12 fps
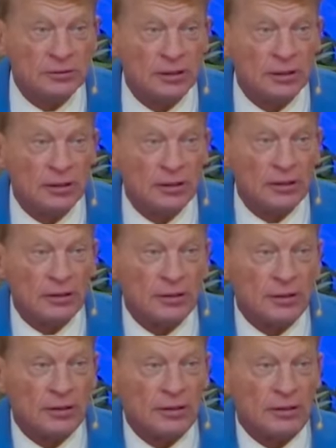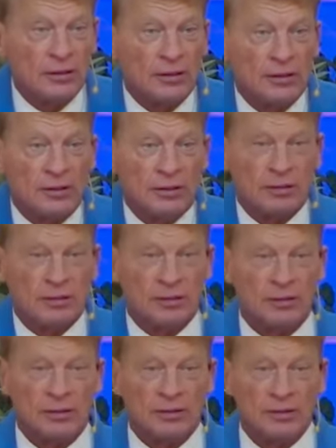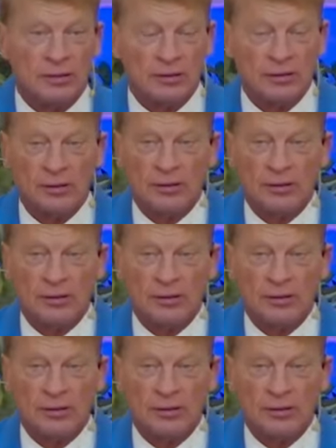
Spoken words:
No one is speaking in this clip.